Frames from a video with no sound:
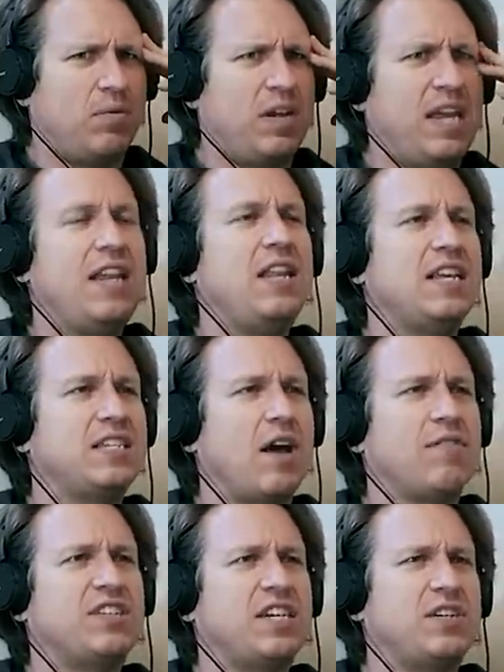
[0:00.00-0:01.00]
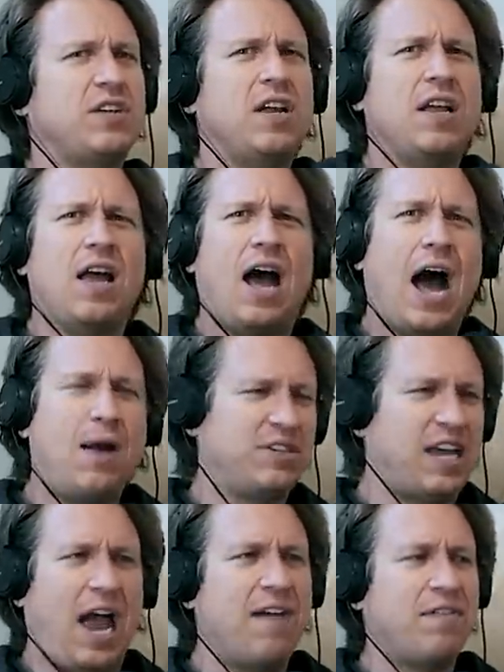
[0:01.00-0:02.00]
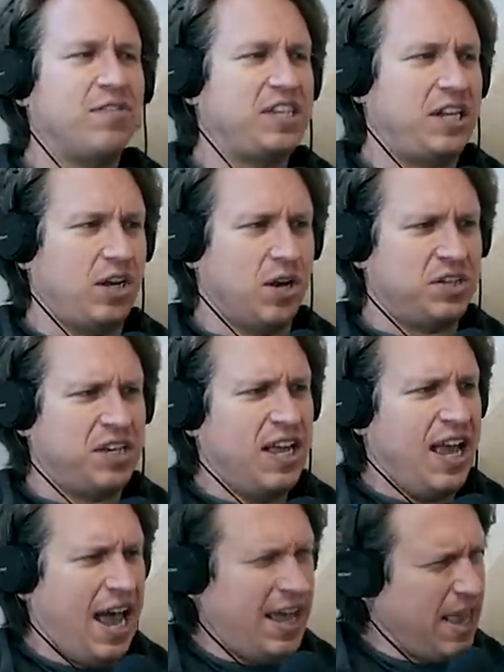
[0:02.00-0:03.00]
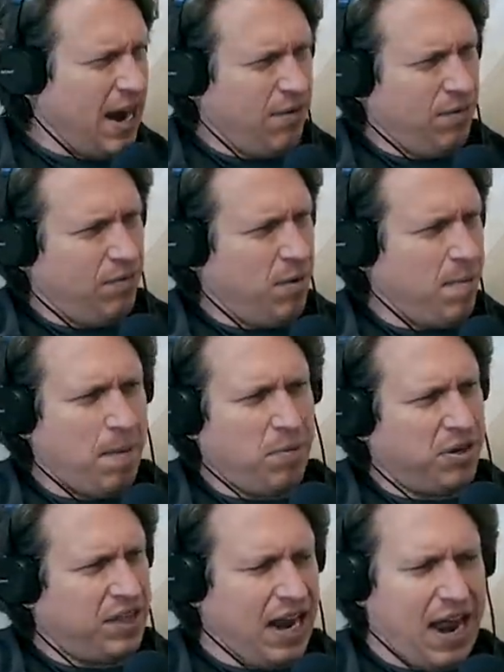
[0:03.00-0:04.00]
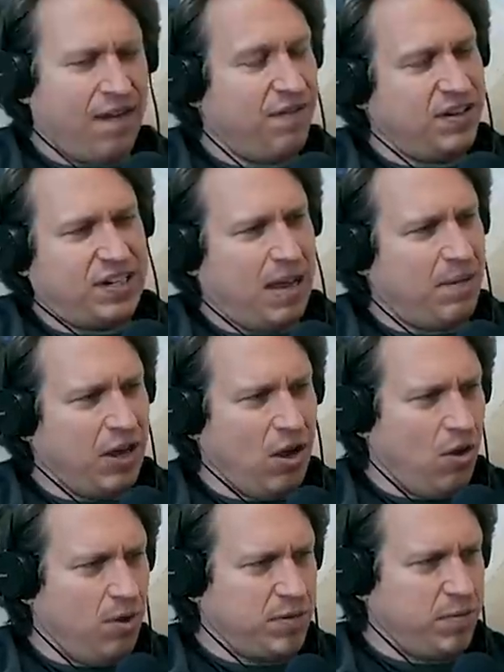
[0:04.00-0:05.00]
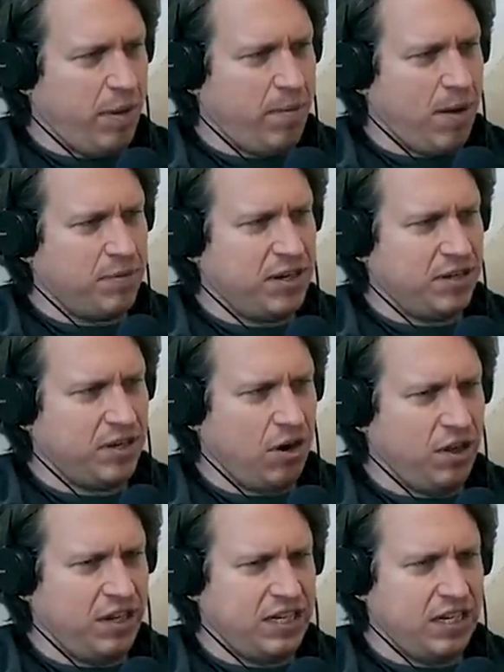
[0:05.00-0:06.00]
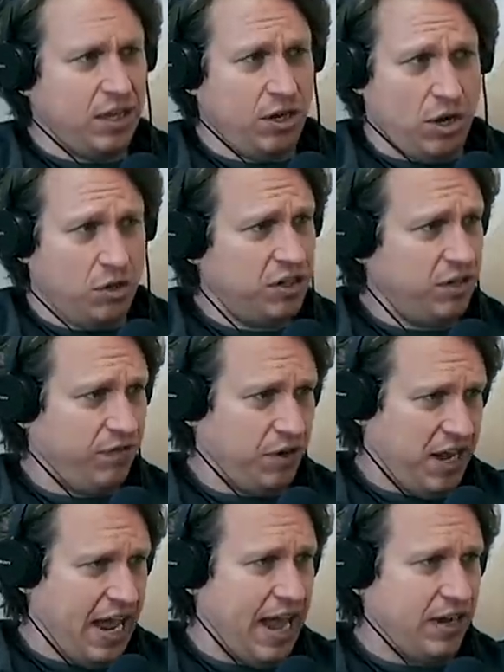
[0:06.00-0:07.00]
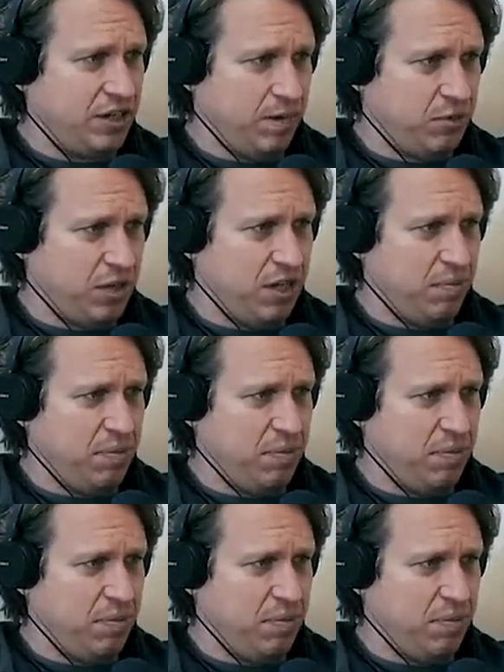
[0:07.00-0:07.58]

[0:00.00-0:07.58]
in this conversation, I was like, I've never seen a ghost. And then I remembered that every time I go home to my mom's house in Arlington, the ghost of her cat jumps on the